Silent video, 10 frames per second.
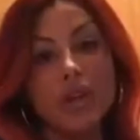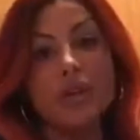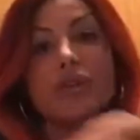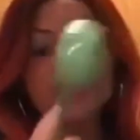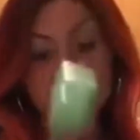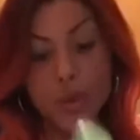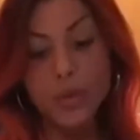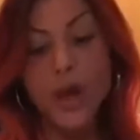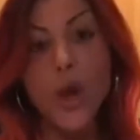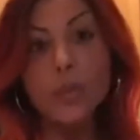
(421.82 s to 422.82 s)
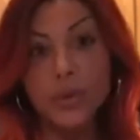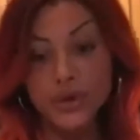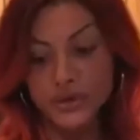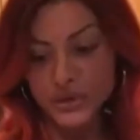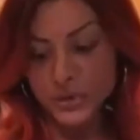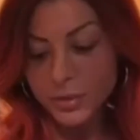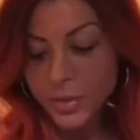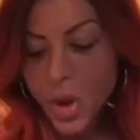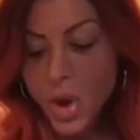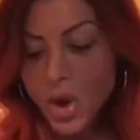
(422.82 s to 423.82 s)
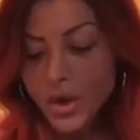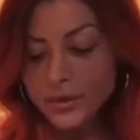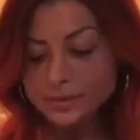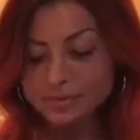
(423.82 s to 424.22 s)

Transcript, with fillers: to use. Scoop it out, put it into a bowl.